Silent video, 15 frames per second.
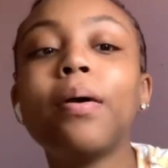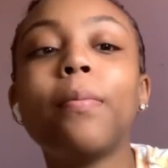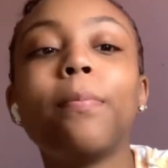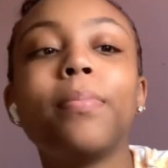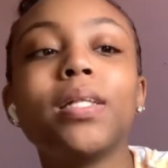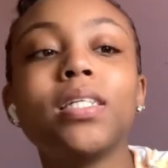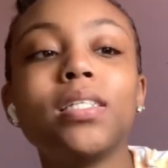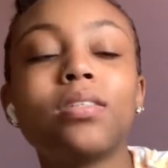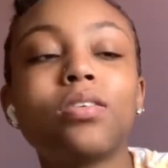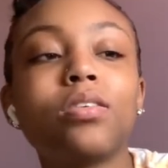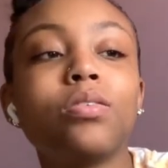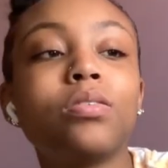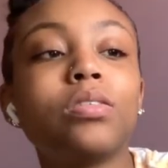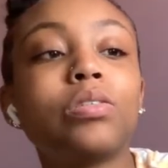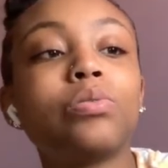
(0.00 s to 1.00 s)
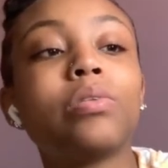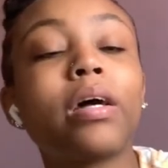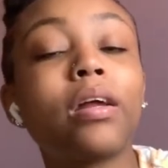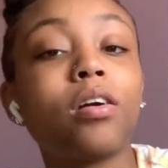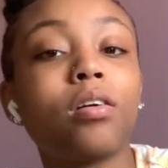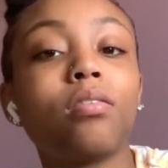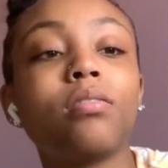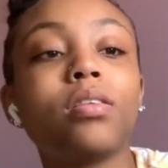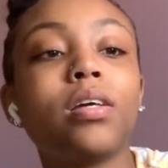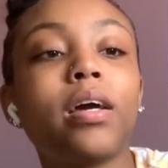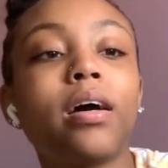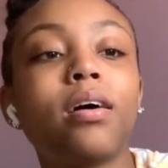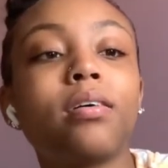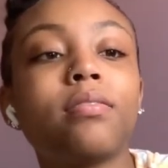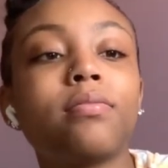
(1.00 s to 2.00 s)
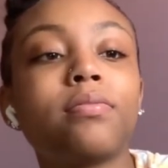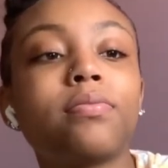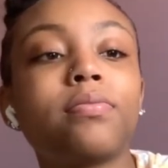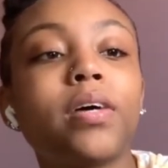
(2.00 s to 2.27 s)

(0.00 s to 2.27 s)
But these are the only two that I currently have.